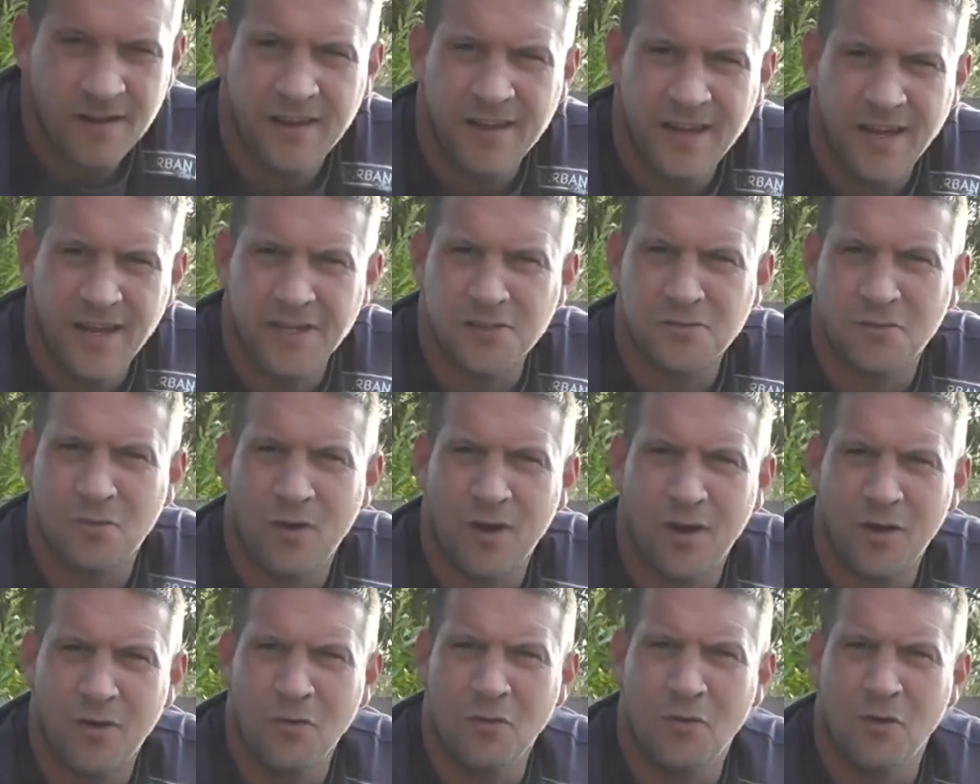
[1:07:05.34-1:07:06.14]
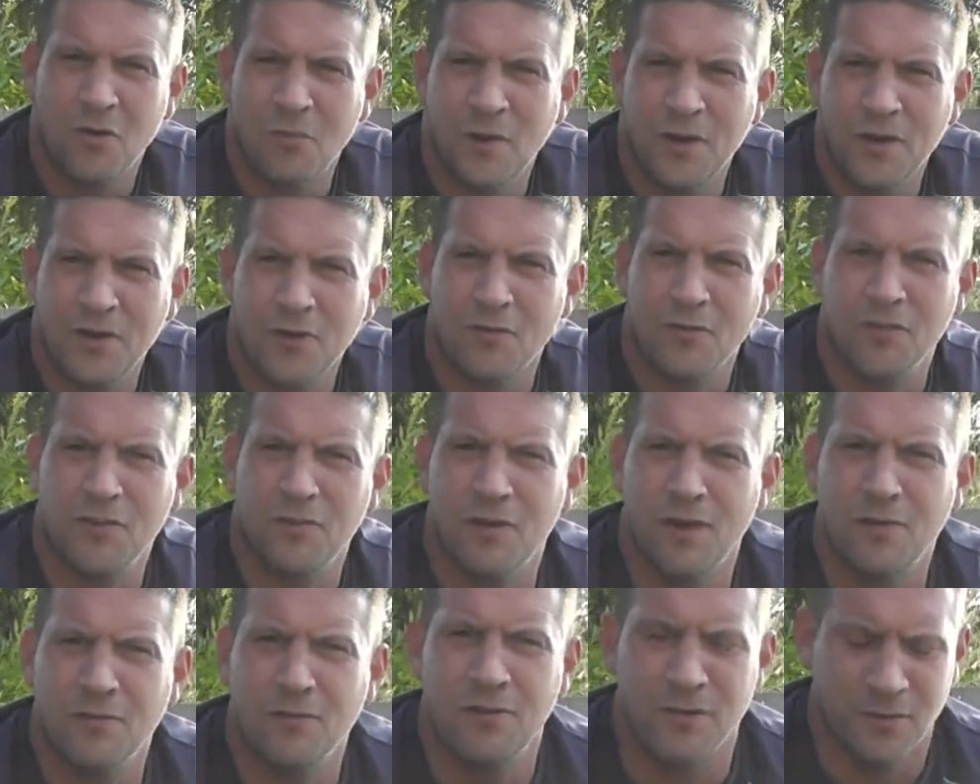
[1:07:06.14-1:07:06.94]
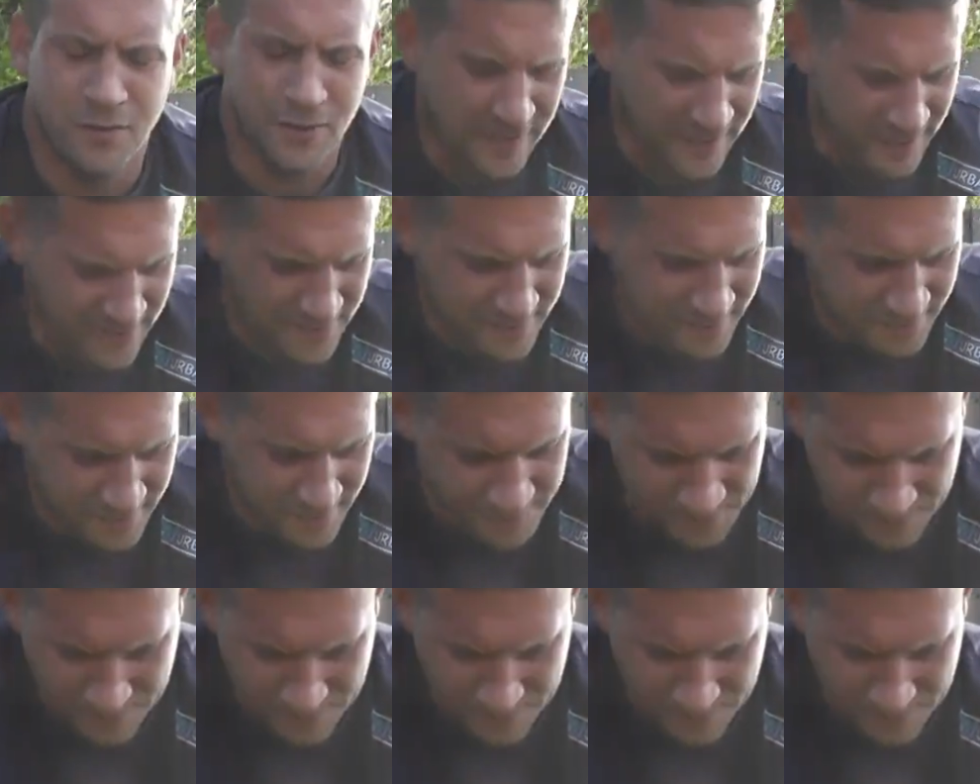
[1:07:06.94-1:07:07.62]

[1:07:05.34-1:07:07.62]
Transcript: It is quite awkward when you're on your own doing this.